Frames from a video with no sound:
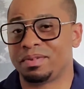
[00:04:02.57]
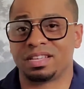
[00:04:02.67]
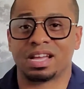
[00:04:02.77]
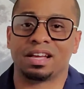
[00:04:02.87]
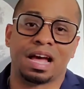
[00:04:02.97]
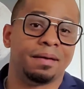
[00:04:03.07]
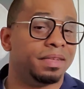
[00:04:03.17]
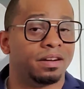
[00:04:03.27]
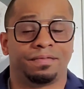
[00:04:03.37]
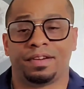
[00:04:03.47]
opinion, I'm
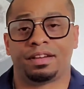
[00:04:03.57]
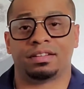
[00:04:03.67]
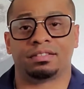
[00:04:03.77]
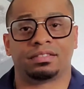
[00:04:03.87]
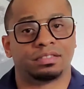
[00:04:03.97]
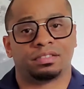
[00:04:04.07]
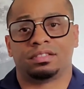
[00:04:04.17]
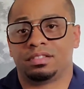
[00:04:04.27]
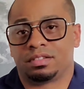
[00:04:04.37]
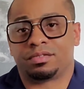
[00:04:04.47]
not a fan of
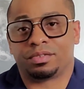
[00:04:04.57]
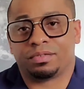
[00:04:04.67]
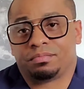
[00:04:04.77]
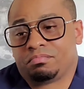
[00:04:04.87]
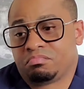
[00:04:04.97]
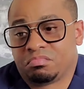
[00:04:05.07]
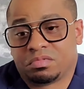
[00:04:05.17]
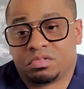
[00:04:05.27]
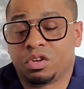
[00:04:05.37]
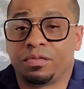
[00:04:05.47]

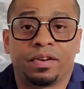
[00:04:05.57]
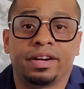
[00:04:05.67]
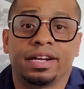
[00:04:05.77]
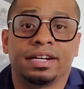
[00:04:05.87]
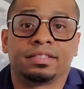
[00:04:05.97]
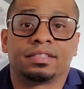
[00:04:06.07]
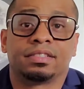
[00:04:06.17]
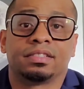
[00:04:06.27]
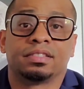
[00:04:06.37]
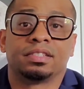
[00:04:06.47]
Dior Farenheit,
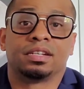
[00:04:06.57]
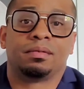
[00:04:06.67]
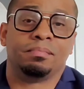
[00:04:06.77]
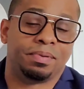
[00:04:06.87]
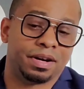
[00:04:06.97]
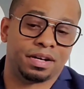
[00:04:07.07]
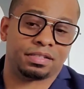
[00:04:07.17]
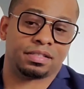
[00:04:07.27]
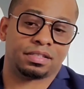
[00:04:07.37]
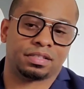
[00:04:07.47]

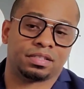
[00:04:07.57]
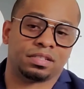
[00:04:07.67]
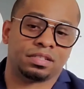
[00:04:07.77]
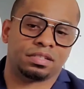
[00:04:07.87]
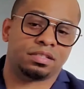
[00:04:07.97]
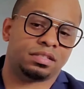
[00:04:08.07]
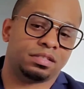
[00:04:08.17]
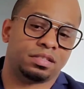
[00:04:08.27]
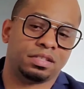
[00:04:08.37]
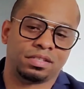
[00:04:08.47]
but
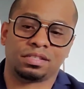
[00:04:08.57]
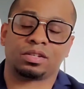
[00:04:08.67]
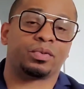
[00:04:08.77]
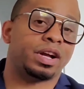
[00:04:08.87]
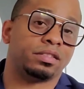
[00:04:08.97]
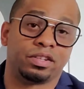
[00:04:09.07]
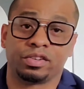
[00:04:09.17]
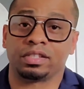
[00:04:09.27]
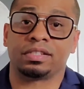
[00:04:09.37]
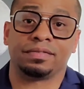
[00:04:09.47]
this is a great
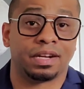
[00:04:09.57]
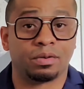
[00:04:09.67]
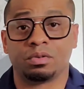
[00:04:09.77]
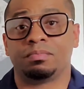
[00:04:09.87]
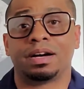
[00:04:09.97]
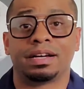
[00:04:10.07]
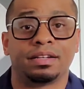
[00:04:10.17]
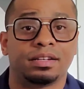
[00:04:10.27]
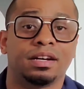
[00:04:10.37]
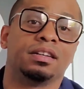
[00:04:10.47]
alternative that I will
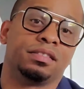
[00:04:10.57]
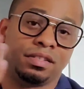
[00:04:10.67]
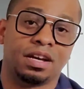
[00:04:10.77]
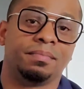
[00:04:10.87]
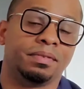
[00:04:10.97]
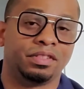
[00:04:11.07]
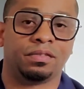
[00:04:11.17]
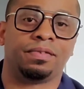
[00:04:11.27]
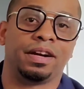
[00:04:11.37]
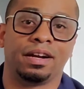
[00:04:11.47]
buy on top of
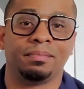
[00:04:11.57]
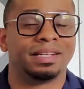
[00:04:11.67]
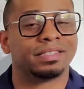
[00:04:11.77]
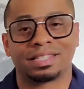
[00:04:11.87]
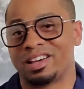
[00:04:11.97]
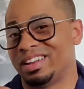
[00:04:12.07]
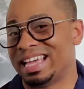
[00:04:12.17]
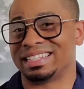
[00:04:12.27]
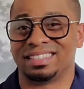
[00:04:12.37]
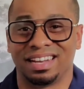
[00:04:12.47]
Dior Farenheit because I don't
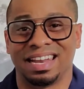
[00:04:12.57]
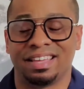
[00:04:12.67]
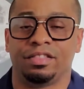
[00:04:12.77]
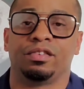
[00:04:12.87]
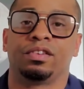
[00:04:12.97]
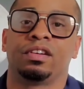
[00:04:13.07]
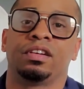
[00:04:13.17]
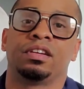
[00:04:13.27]
like the leather